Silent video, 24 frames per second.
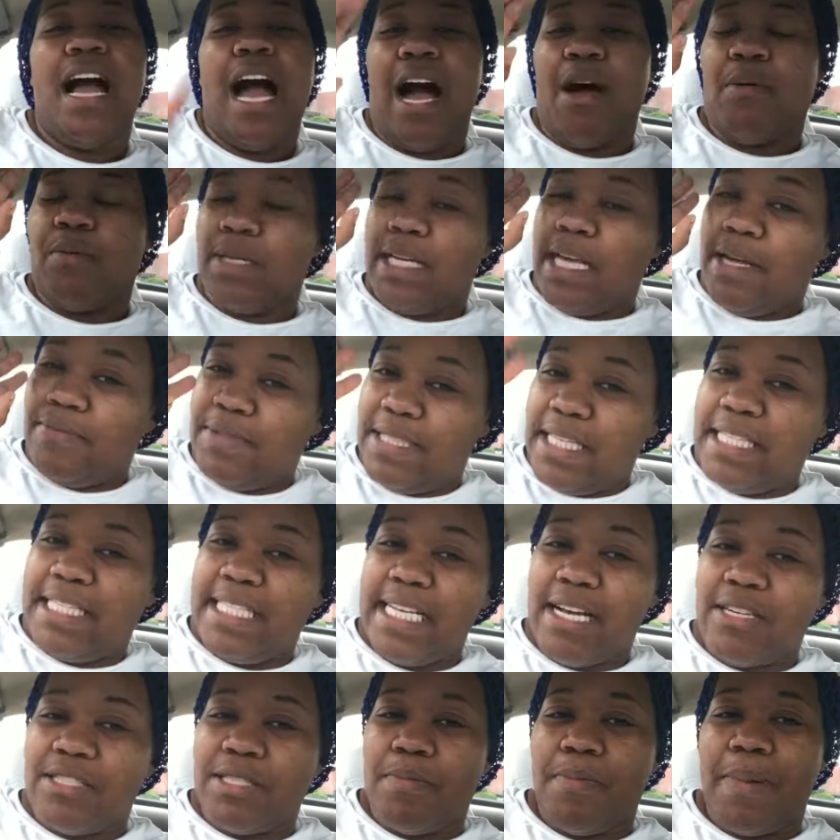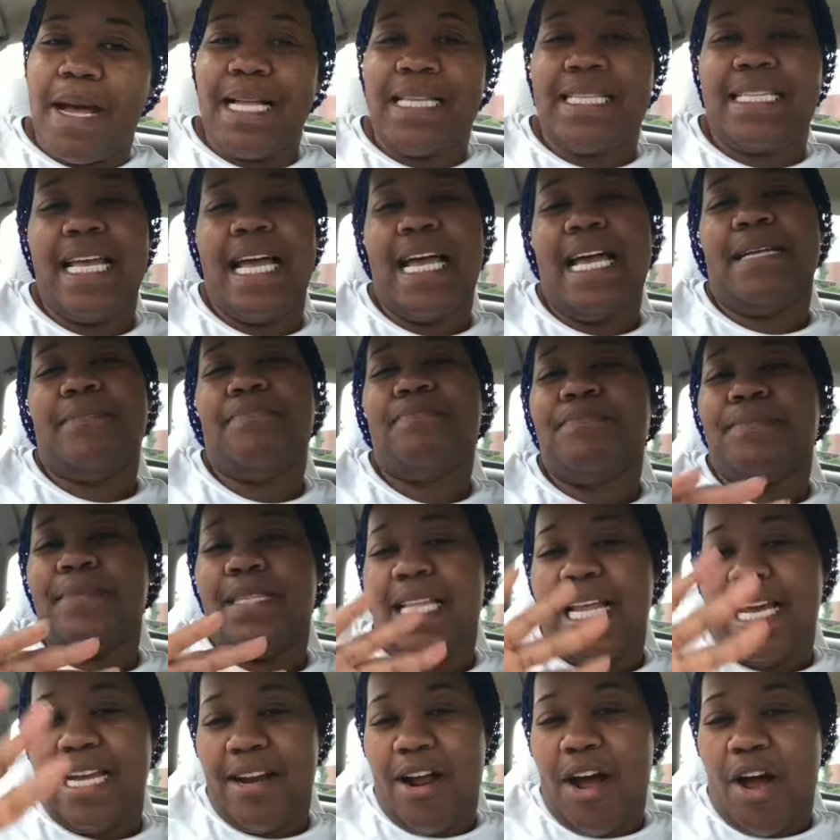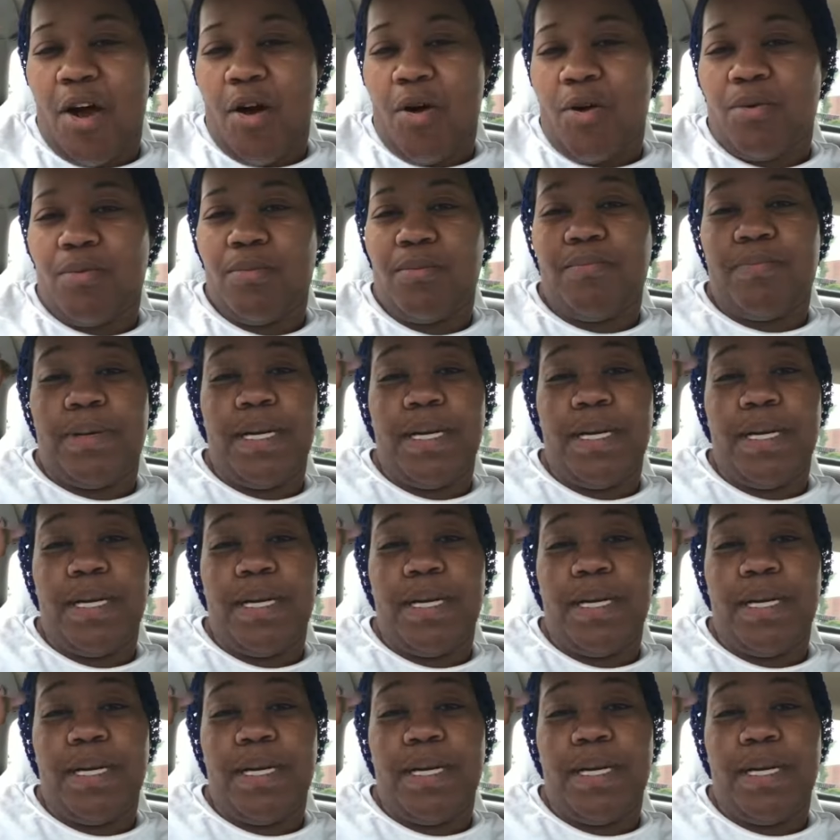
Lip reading: I will give details about that later on.